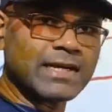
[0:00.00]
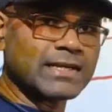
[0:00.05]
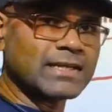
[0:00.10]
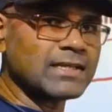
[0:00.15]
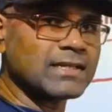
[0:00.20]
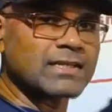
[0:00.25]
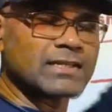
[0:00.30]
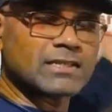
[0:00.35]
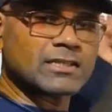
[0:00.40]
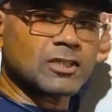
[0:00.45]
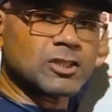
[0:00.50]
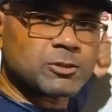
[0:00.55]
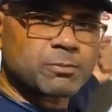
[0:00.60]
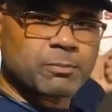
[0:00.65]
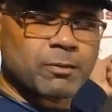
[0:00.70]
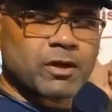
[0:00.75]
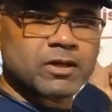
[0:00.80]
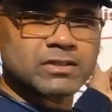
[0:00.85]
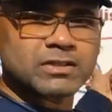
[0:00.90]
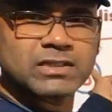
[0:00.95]
this
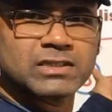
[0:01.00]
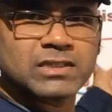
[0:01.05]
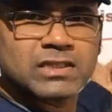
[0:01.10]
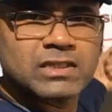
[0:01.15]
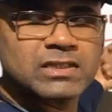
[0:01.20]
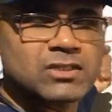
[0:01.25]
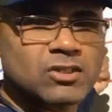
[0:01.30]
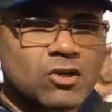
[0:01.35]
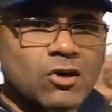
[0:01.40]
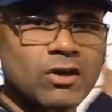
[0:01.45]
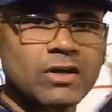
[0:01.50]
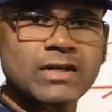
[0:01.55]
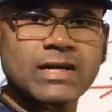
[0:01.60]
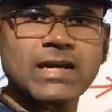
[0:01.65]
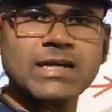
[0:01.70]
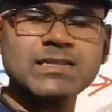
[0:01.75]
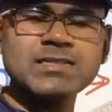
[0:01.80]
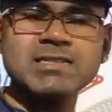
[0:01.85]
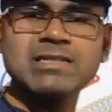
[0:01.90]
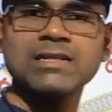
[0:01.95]
process is called as
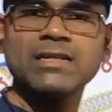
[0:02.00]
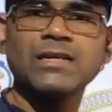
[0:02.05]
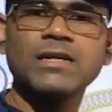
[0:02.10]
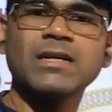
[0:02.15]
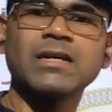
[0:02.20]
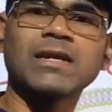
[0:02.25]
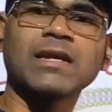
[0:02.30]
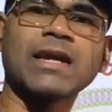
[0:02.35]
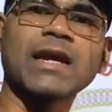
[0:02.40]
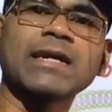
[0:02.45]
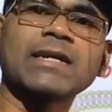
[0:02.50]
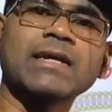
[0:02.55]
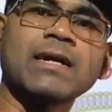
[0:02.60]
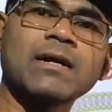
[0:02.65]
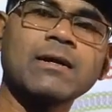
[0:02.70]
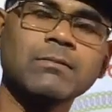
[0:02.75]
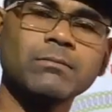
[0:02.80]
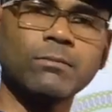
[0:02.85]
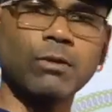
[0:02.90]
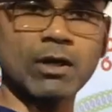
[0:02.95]

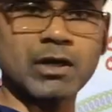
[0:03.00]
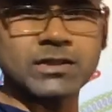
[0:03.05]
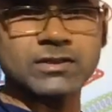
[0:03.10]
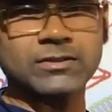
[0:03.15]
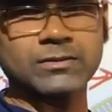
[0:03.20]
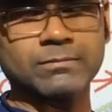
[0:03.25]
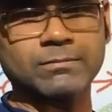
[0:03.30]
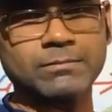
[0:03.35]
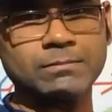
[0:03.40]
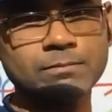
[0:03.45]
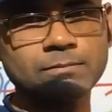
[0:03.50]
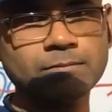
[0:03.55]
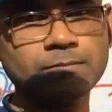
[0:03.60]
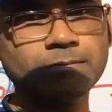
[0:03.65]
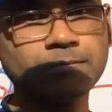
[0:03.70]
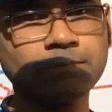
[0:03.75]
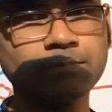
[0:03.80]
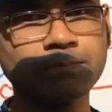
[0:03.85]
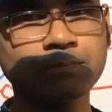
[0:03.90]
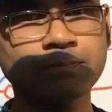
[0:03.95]
catabolism.
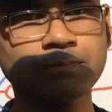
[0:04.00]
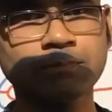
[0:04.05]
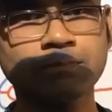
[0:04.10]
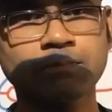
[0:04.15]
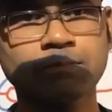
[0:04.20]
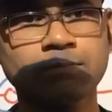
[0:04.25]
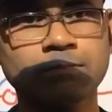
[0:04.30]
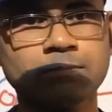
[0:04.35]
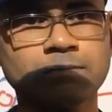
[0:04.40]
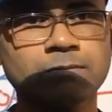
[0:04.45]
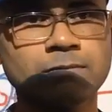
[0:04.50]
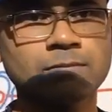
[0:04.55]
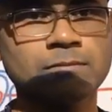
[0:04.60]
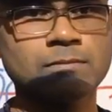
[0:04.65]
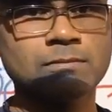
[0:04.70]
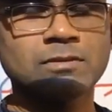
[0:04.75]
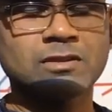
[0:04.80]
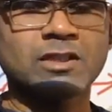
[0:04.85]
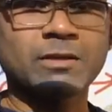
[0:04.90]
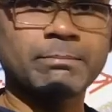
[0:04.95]
The
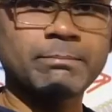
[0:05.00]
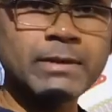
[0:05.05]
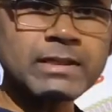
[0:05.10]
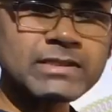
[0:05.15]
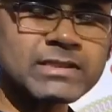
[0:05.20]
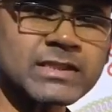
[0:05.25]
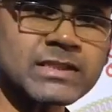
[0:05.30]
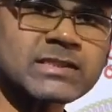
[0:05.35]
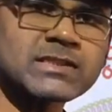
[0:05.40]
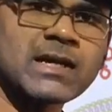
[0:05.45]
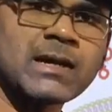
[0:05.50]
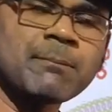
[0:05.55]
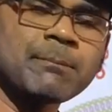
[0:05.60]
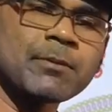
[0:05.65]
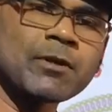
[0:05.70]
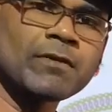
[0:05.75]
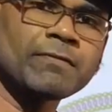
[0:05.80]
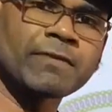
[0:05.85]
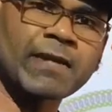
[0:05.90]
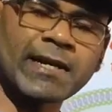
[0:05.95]
best example of
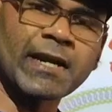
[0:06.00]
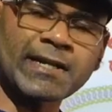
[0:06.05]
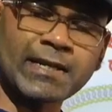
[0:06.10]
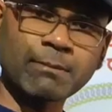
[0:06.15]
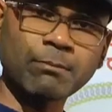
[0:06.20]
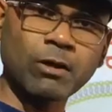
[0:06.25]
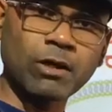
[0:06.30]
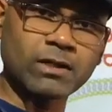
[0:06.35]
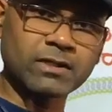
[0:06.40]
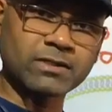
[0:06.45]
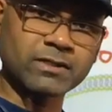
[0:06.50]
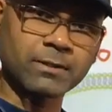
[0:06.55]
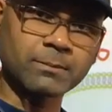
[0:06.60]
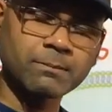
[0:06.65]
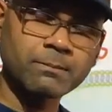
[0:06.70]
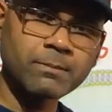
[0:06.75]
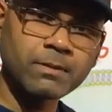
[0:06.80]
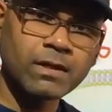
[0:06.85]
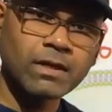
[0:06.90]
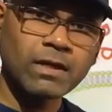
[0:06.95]

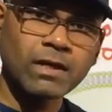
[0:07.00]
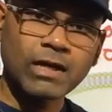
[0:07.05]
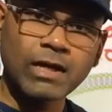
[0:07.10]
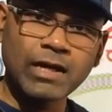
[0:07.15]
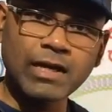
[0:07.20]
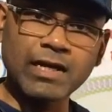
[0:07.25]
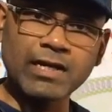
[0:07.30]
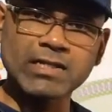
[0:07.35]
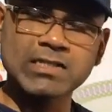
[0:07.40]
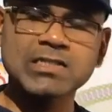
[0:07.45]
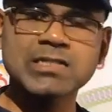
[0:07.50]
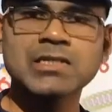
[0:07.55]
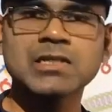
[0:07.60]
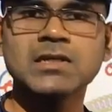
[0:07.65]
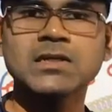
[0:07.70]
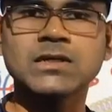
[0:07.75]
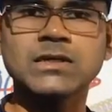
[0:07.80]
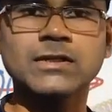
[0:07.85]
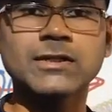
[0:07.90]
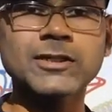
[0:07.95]
catabolism is
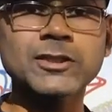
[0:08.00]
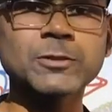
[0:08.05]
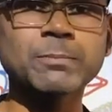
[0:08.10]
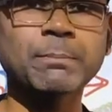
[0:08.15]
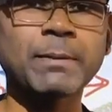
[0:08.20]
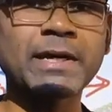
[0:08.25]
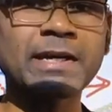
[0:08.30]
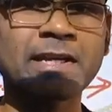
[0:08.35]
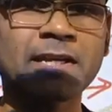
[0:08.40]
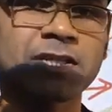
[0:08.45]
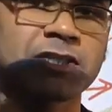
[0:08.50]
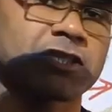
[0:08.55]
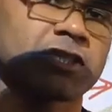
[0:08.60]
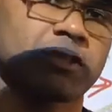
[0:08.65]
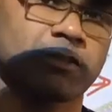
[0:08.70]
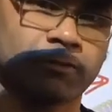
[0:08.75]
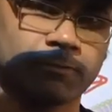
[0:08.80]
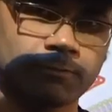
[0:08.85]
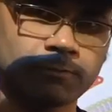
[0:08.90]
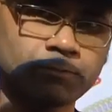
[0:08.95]
respiration.
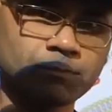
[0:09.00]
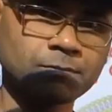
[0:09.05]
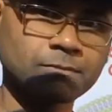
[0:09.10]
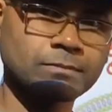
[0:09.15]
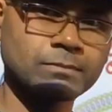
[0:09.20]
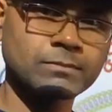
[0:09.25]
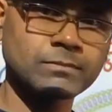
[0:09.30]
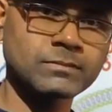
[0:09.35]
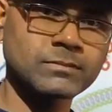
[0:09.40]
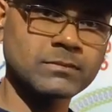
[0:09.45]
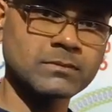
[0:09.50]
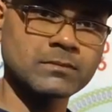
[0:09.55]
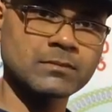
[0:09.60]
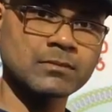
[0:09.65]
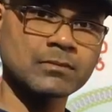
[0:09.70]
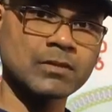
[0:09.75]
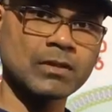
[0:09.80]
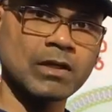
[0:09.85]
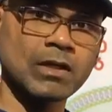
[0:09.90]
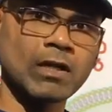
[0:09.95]

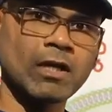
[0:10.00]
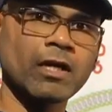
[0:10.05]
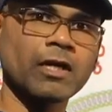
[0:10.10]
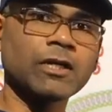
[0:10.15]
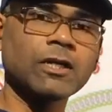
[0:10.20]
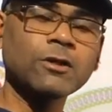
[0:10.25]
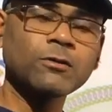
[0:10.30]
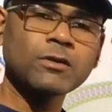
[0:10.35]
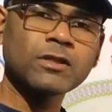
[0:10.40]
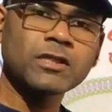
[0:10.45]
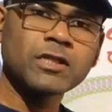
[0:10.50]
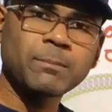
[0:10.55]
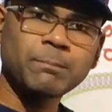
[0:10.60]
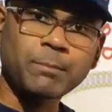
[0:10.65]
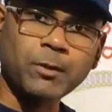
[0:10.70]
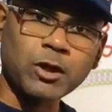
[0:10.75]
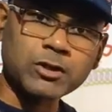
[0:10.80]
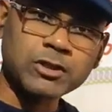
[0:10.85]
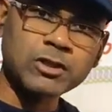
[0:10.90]
During the process of